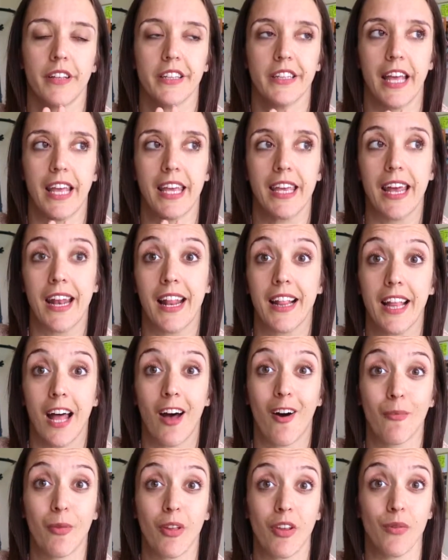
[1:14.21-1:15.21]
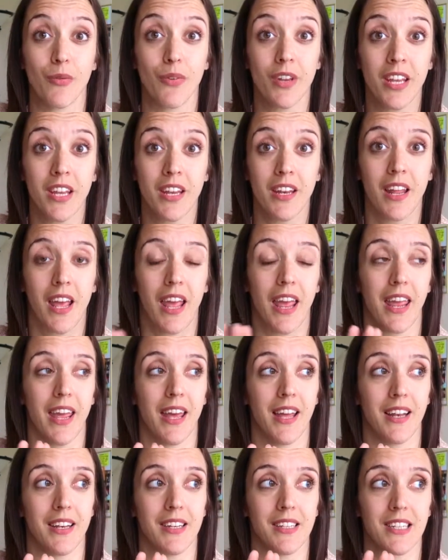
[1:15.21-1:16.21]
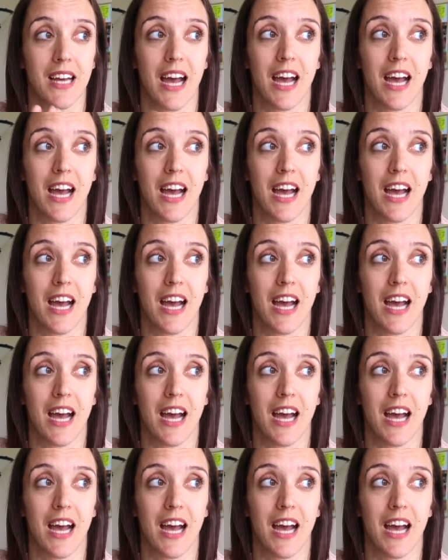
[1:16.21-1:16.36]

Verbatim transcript: like getting the help that you need and